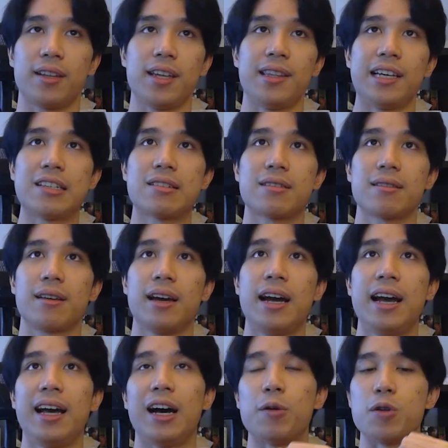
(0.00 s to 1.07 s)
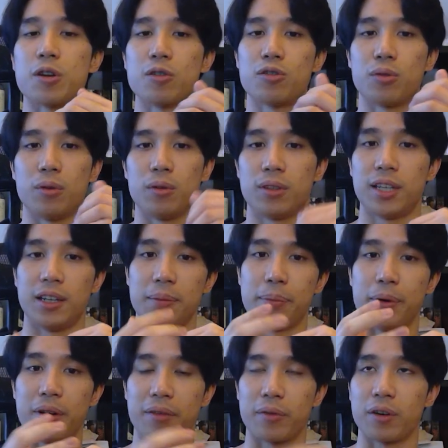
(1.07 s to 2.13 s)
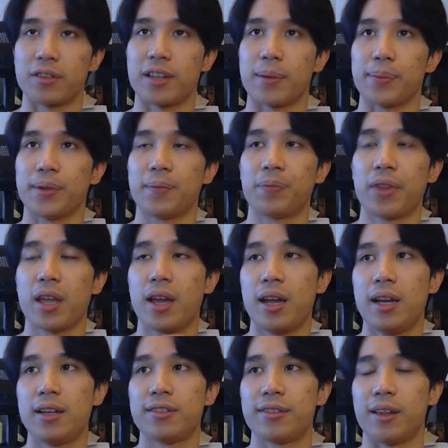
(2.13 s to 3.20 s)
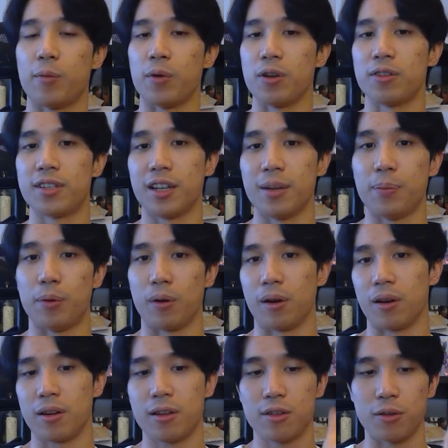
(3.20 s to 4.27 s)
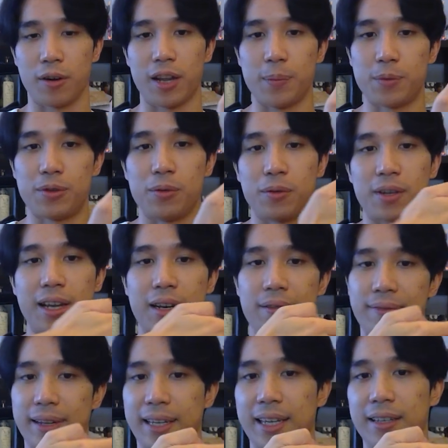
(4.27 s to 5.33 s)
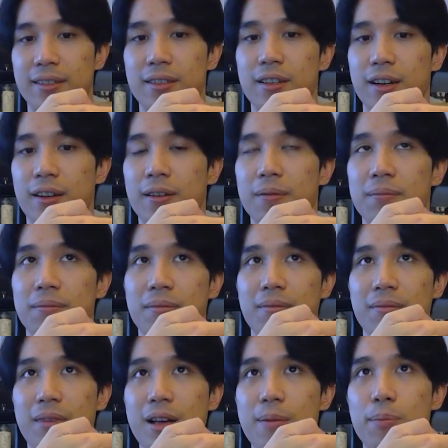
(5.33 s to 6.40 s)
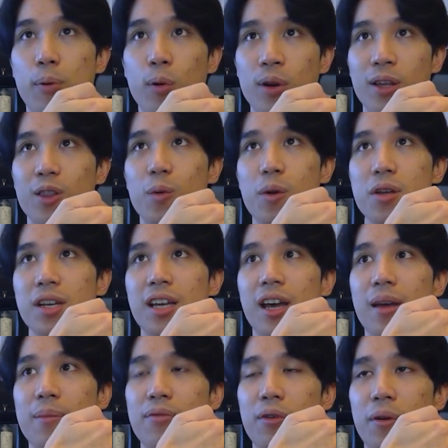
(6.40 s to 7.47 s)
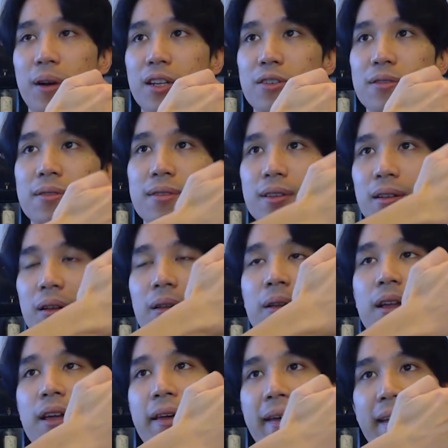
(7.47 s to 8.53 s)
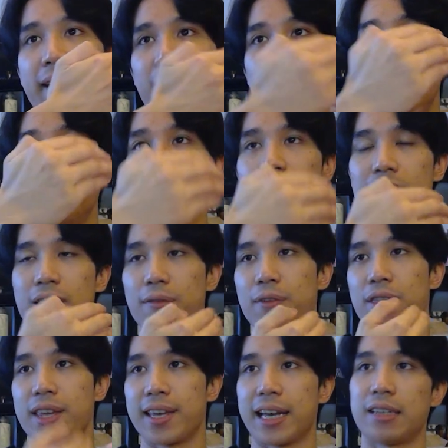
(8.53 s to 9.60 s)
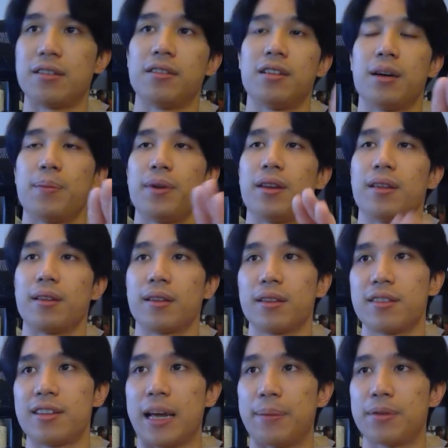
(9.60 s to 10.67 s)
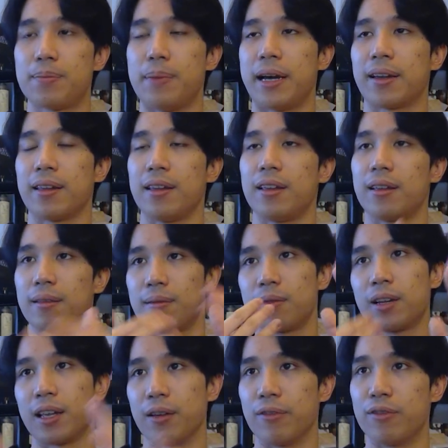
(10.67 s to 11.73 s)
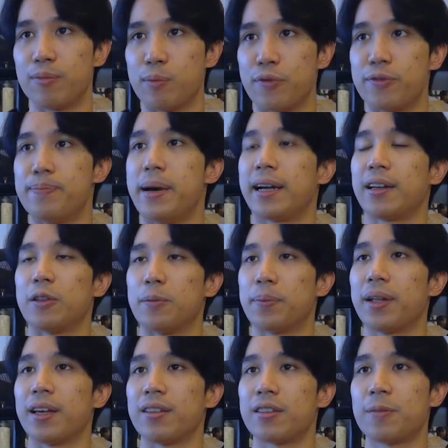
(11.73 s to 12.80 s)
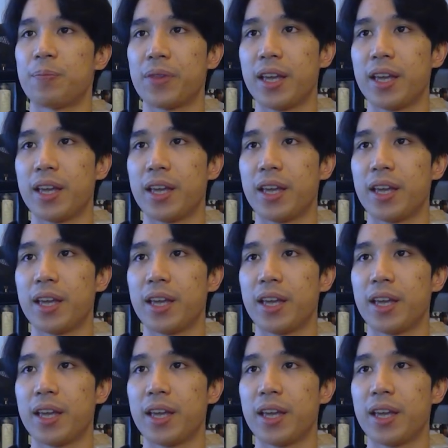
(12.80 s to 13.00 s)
And that's how we control teleporting, for example. So that when you teleport, your hips don't kind of like get stuck pointing the way you came for ages until eventually everything catches up and it snaps back, it kind of moves back into place.